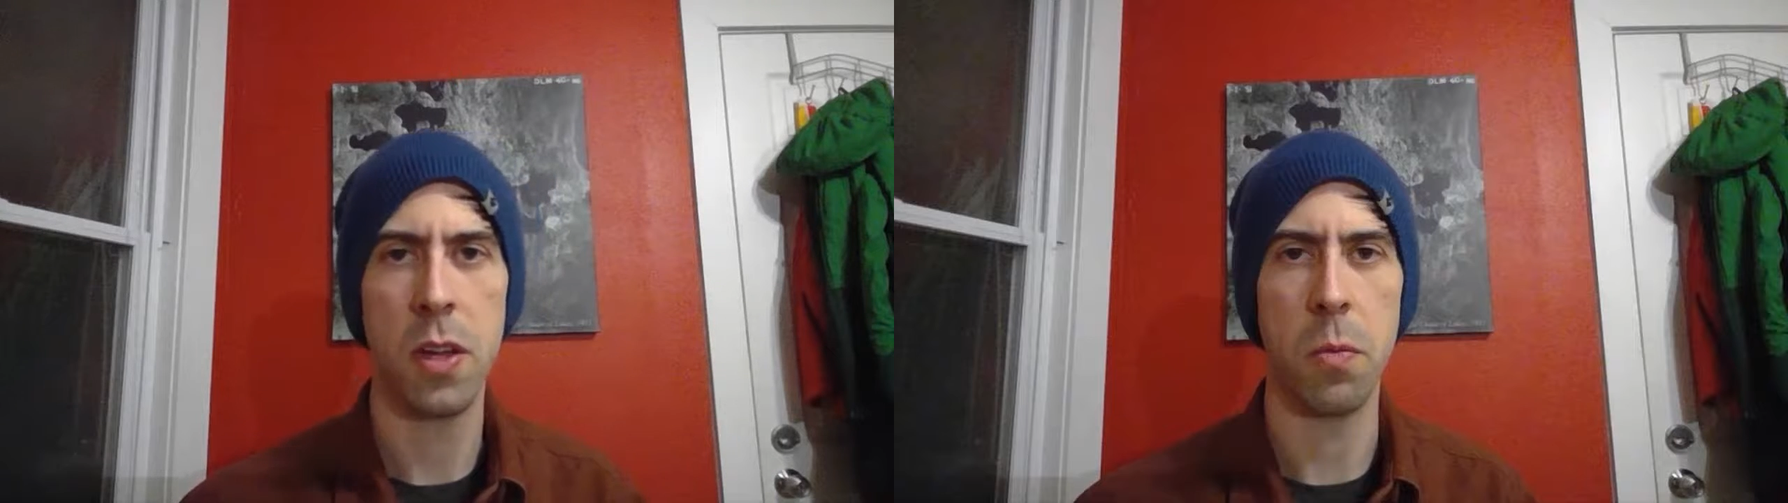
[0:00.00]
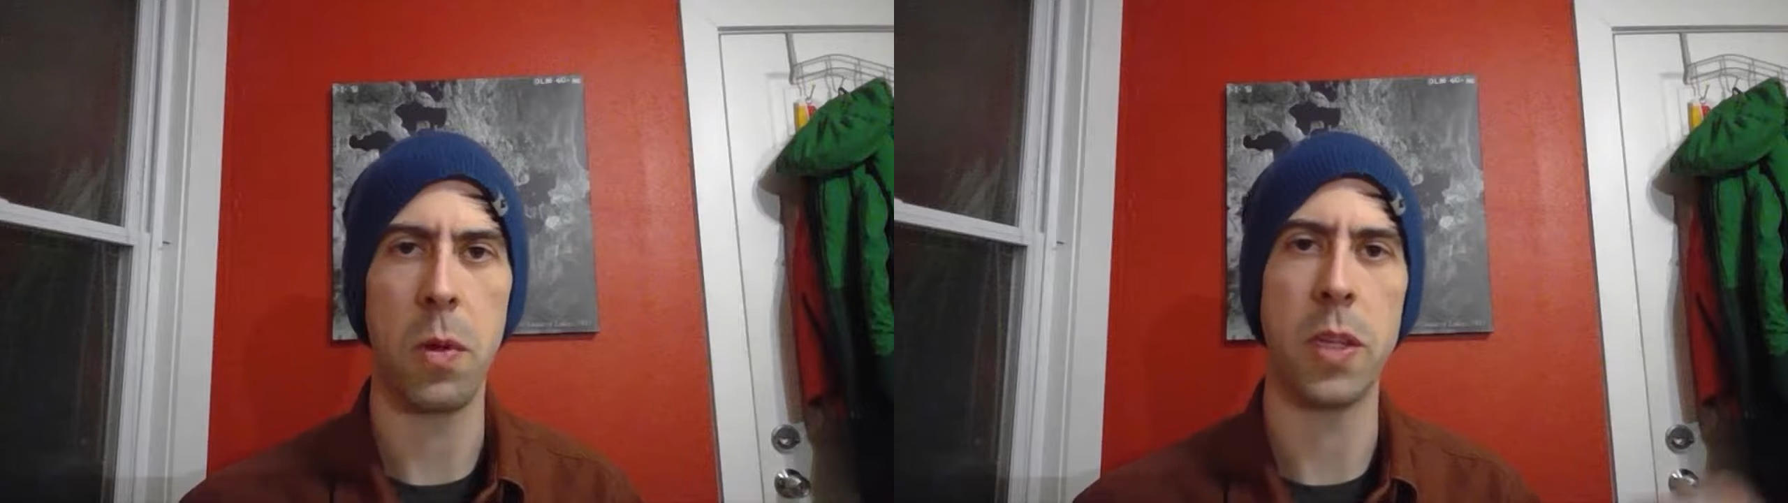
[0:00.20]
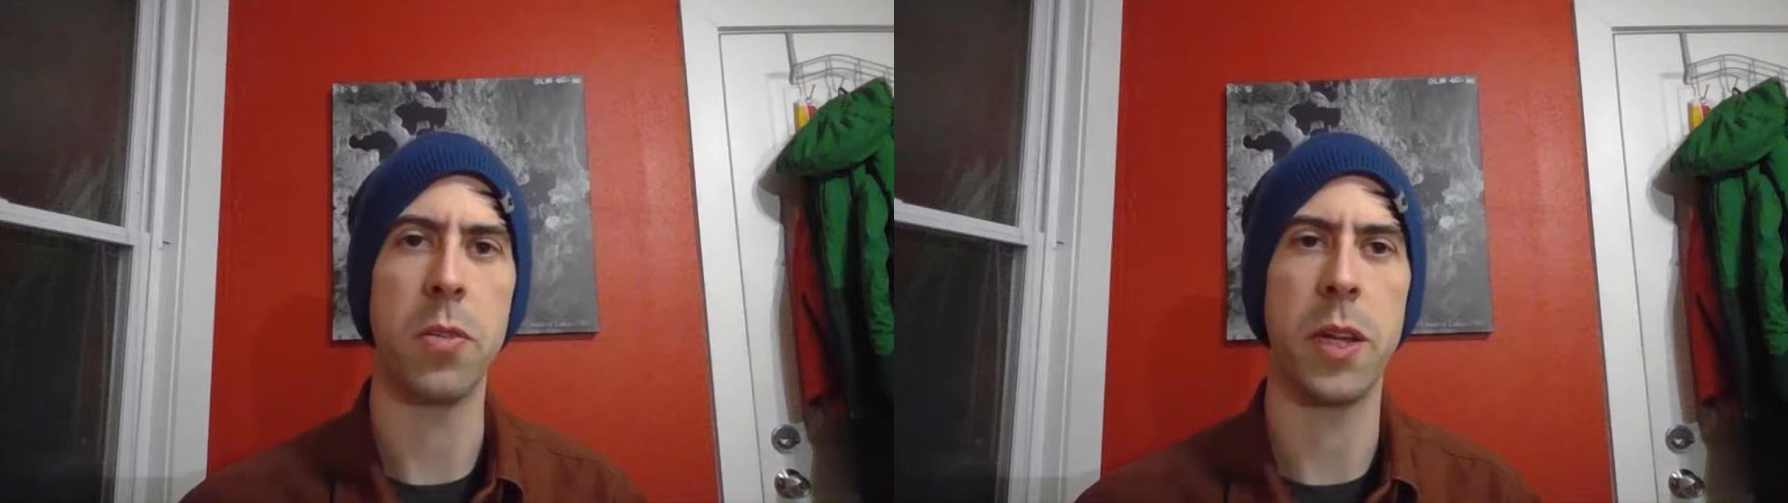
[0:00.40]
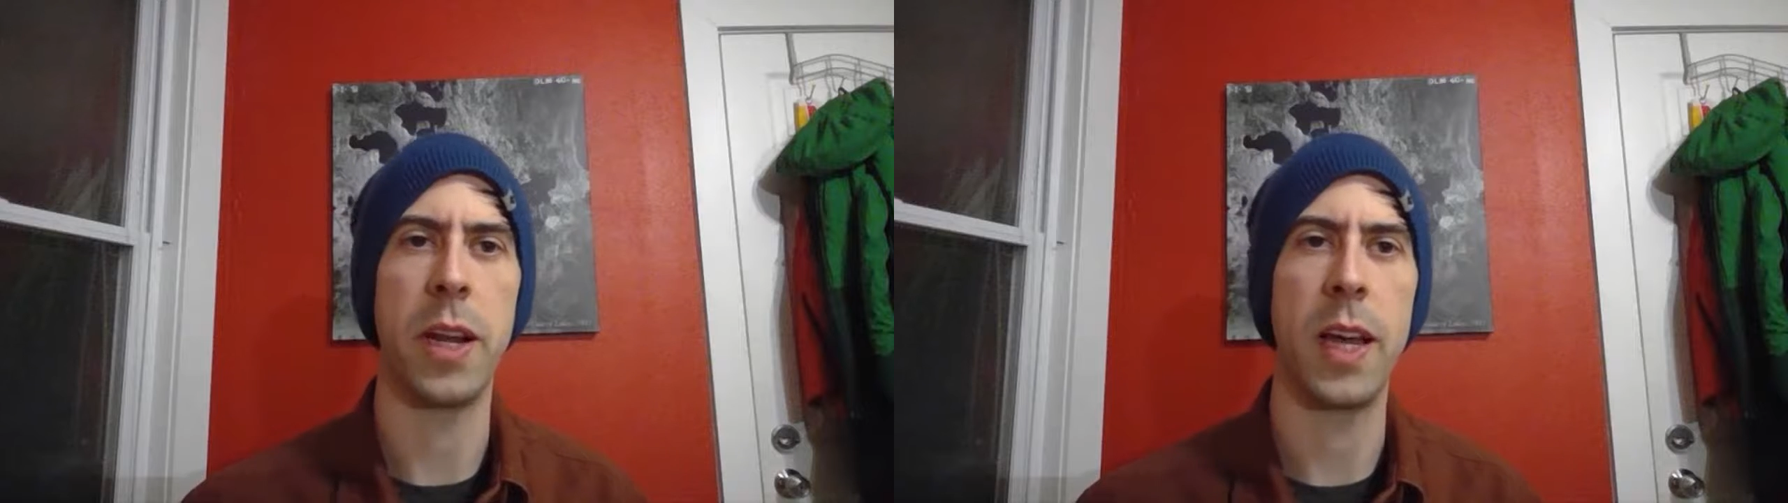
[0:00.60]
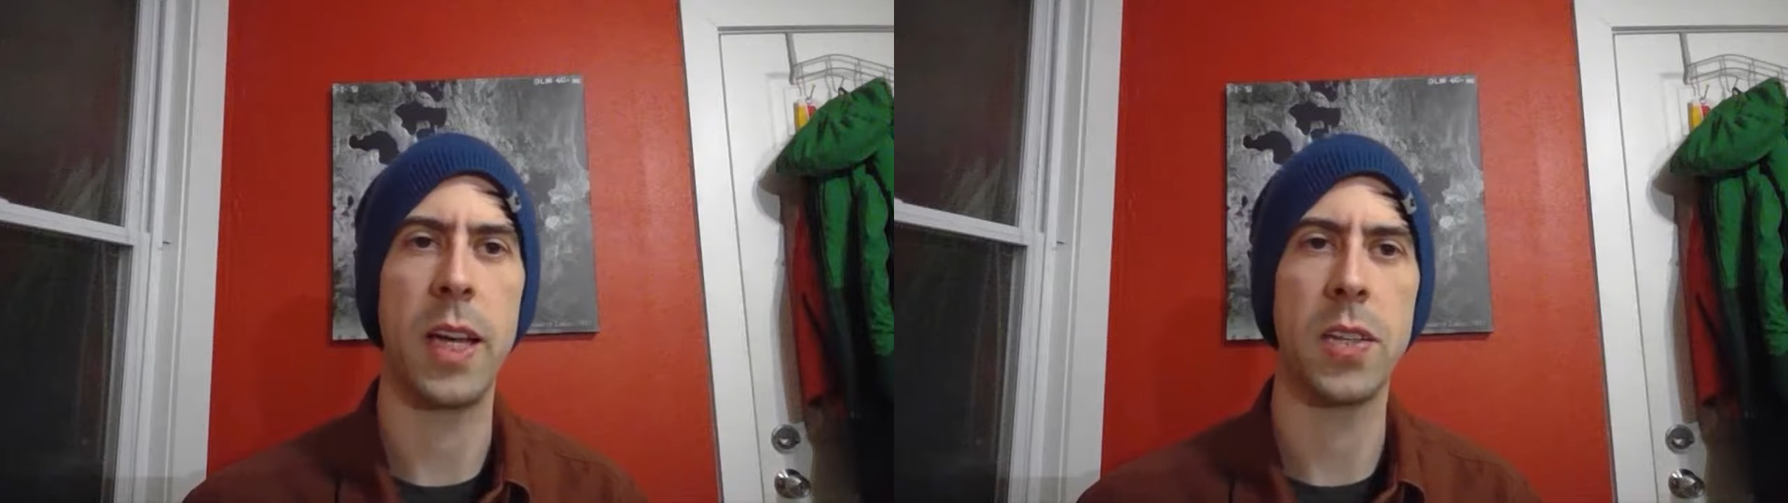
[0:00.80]
and what you
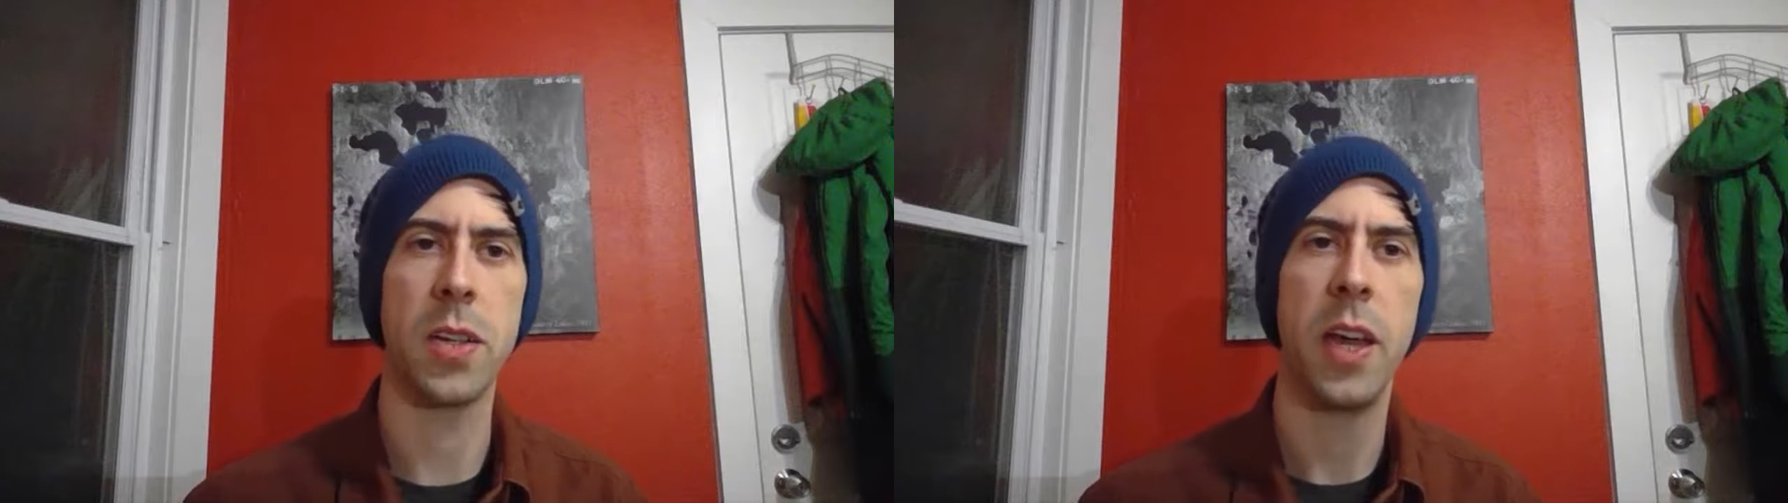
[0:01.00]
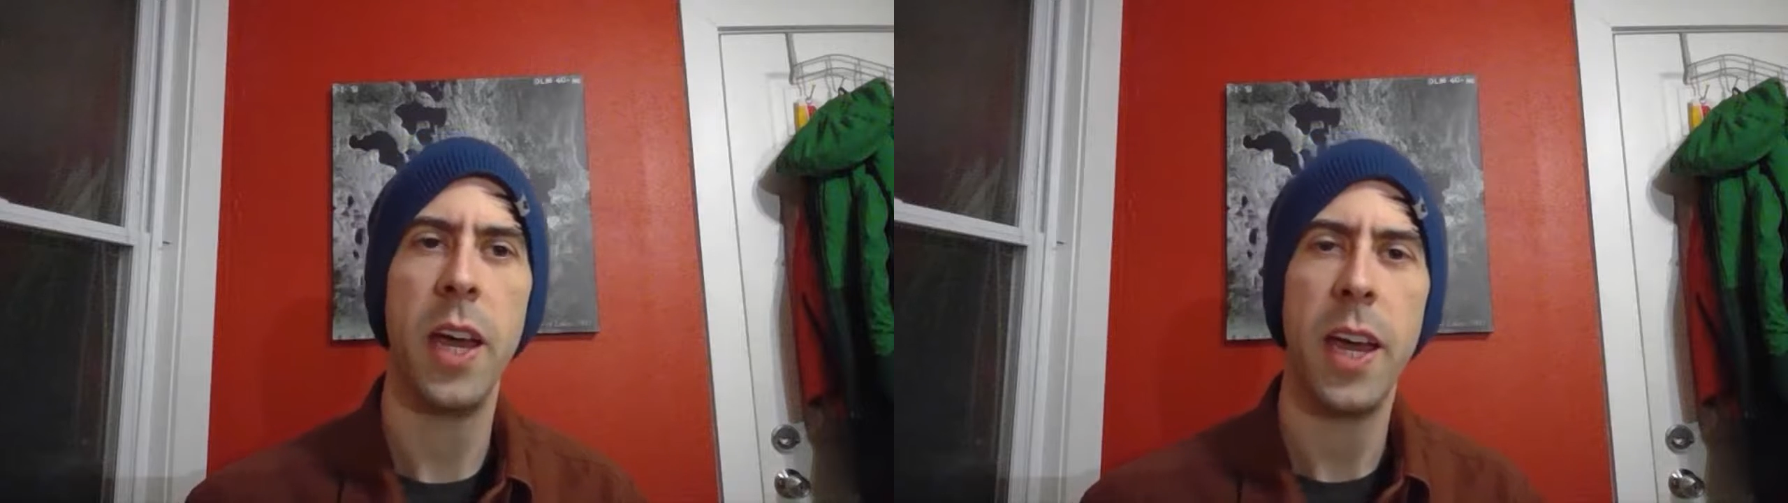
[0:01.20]
can ask.